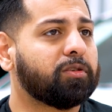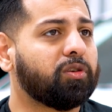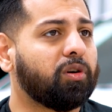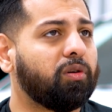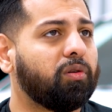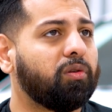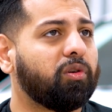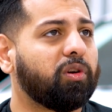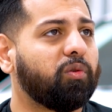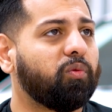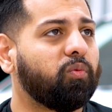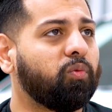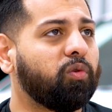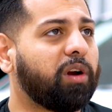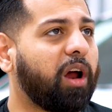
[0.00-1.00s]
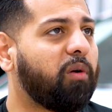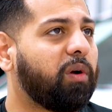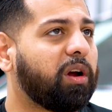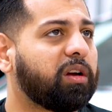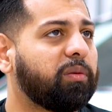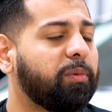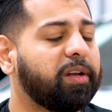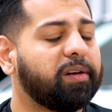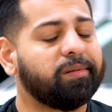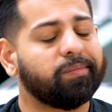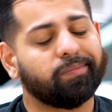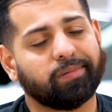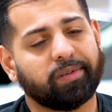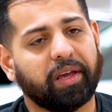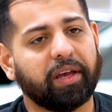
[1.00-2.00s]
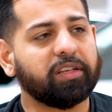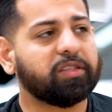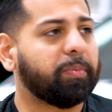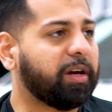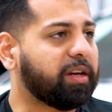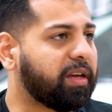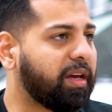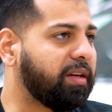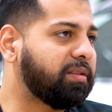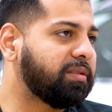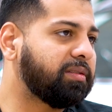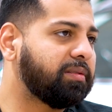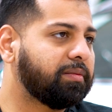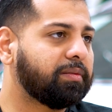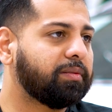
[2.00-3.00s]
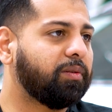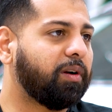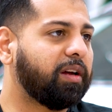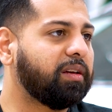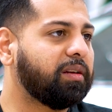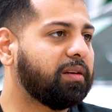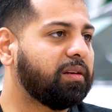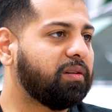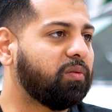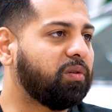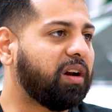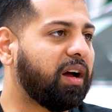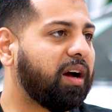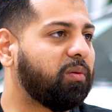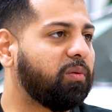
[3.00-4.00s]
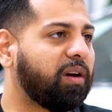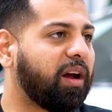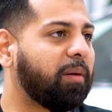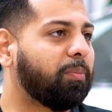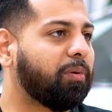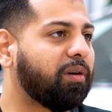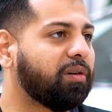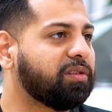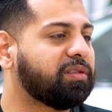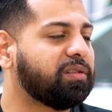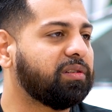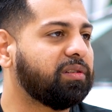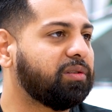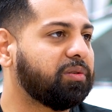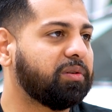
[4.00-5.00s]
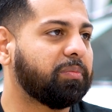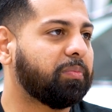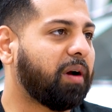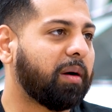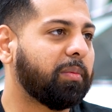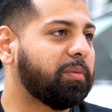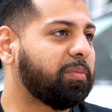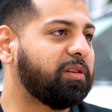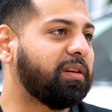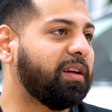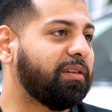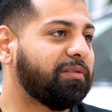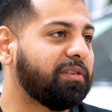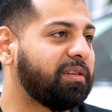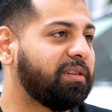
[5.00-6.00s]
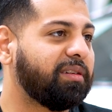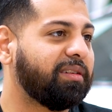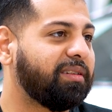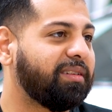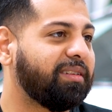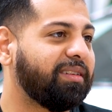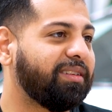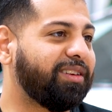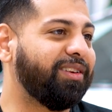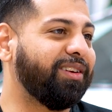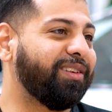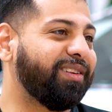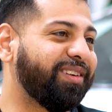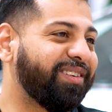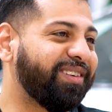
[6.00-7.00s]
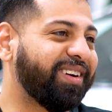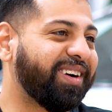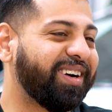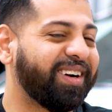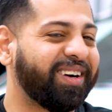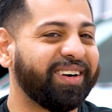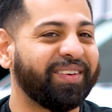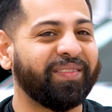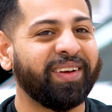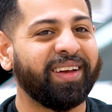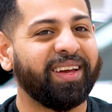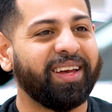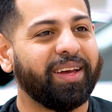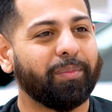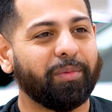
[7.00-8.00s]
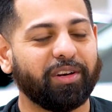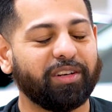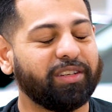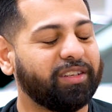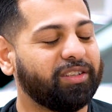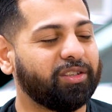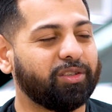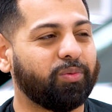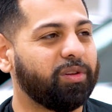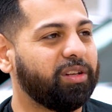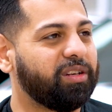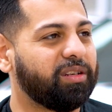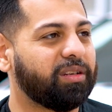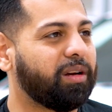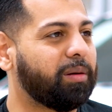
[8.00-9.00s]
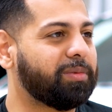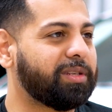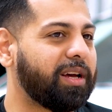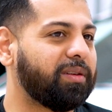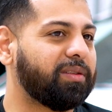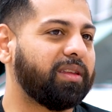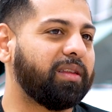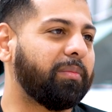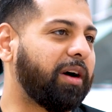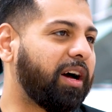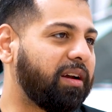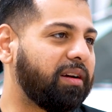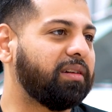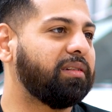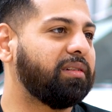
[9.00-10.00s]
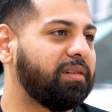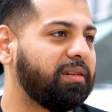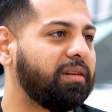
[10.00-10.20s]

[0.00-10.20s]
So would I recommend case by case, right? Would I personally do it? Probably never. But it just really comes down to the buyer.